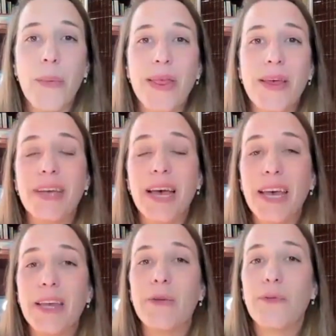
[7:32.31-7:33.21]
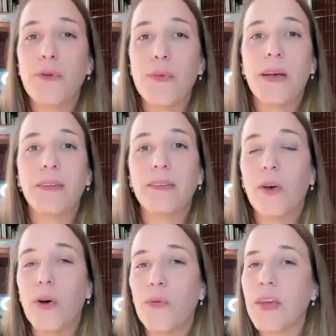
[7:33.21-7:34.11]
where they've taken a few months
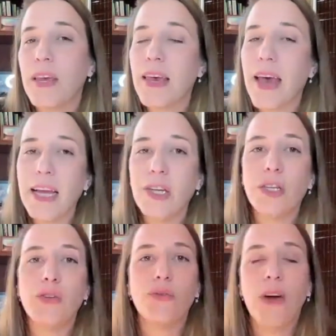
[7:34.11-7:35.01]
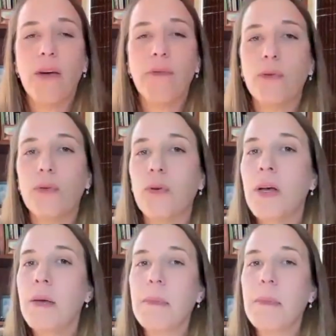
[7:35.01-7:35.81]
off, engaged in travel,